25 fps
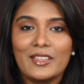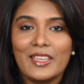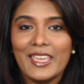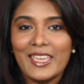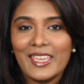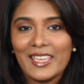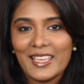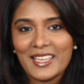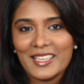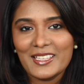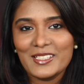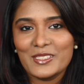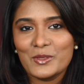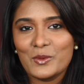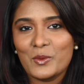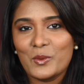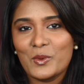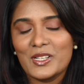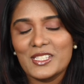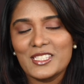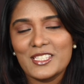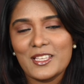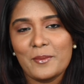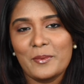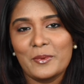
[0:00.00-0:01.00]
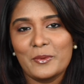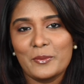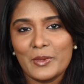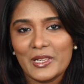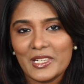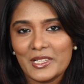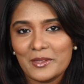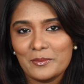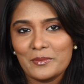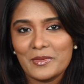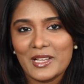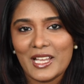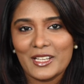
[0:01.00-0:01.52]
Hey guys, what's up and
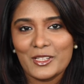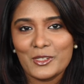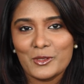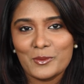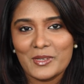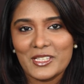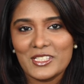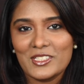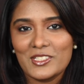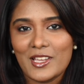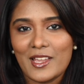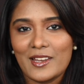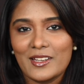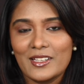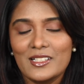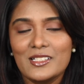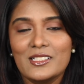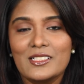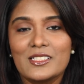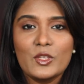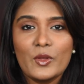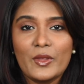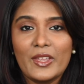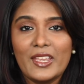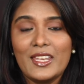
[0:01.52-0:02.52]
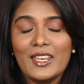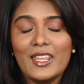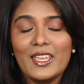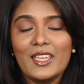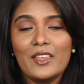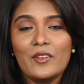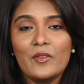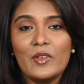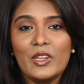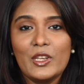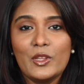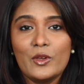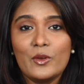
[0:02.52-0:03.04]
welcome back to my channel. So in
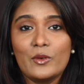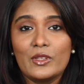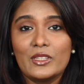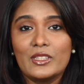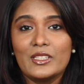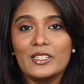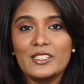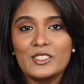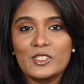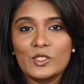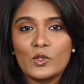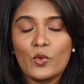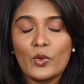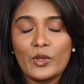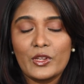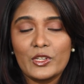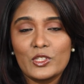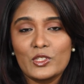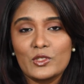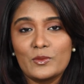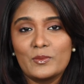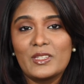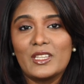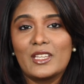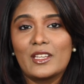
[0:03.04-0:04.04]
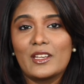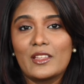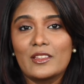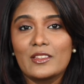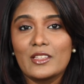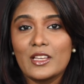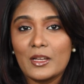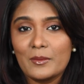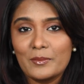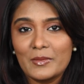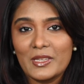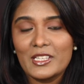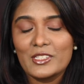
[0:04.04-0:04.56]
this video, it's going to be
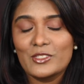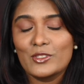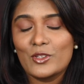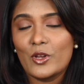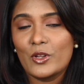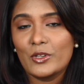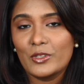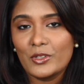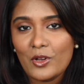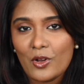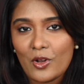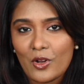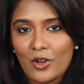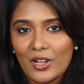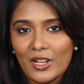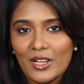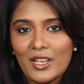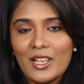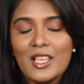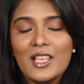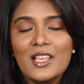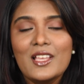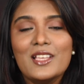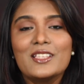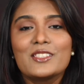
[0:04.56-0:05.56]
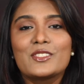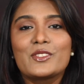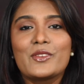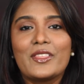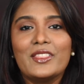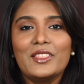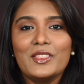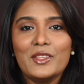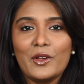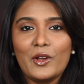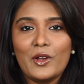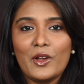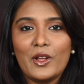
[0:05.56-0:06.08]
another Amazon haul. So
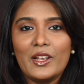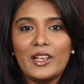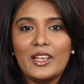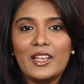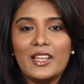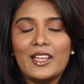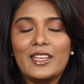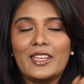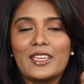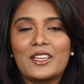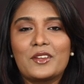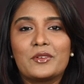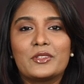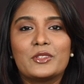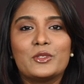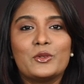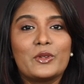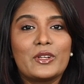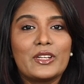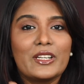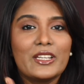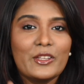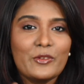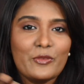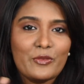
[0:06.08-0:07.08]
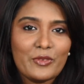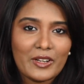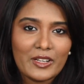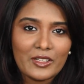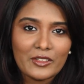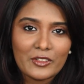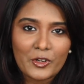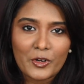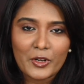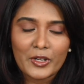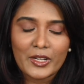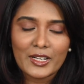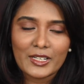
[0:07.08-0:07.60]
in the haul, you will see a
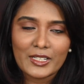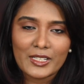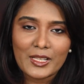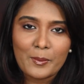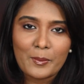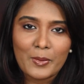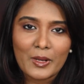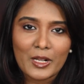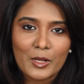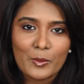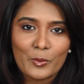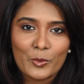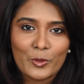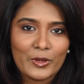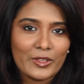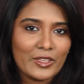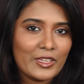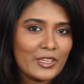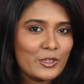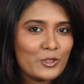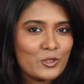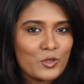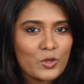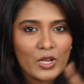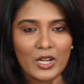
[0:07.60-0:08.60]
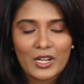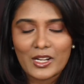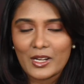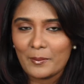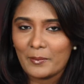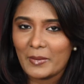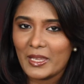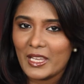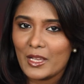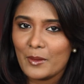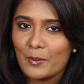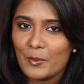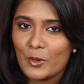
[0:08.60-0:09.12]
different content. Usually, I
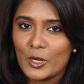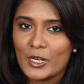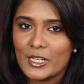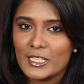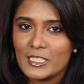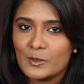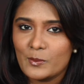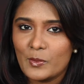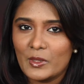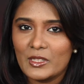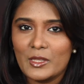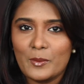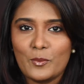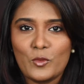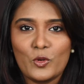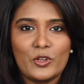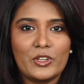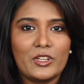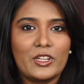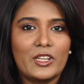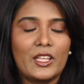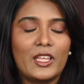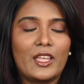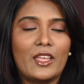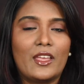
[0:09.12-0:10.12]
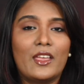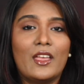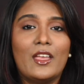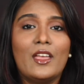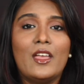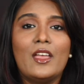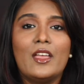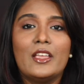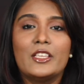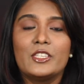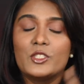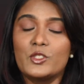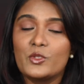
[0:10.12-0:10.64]
have makeup products,
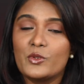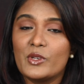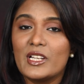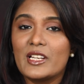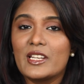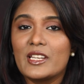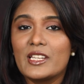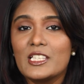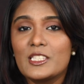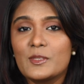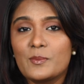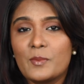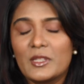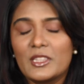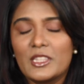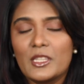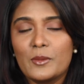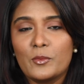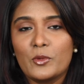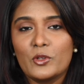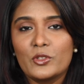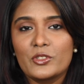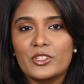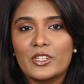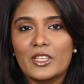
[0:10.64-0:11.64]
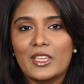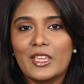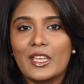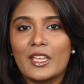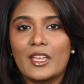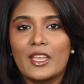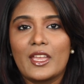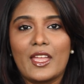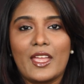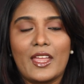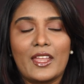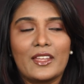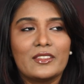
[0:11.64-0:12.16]
jewelries,
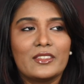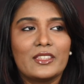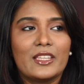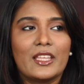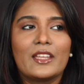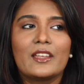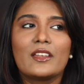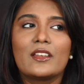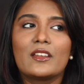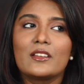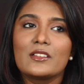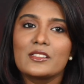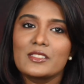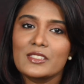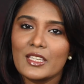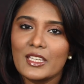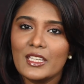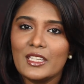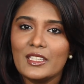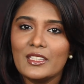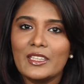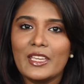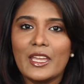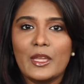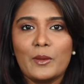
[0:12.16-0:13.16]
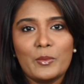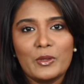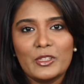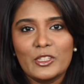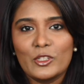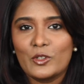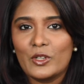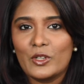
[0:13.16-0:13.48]
and then skincare.